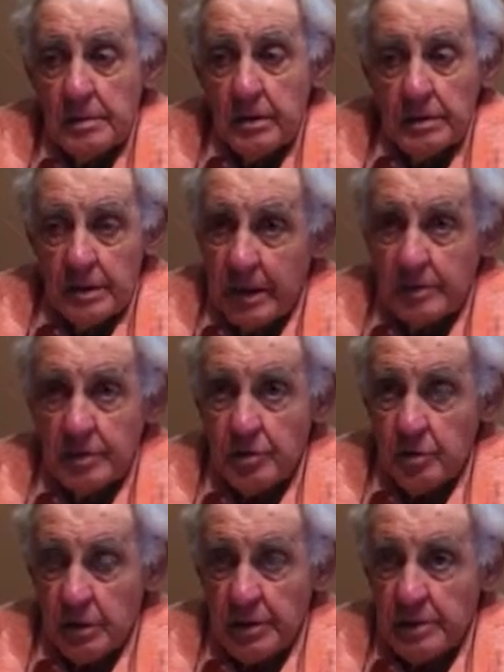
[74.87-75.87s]
With
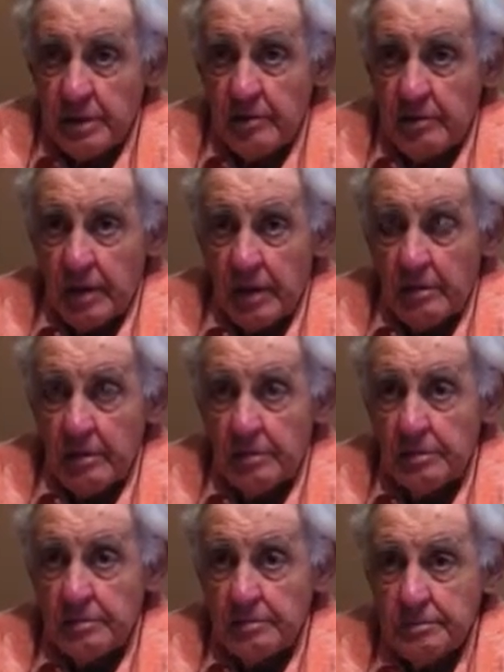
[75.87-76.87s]
1927, I don't know.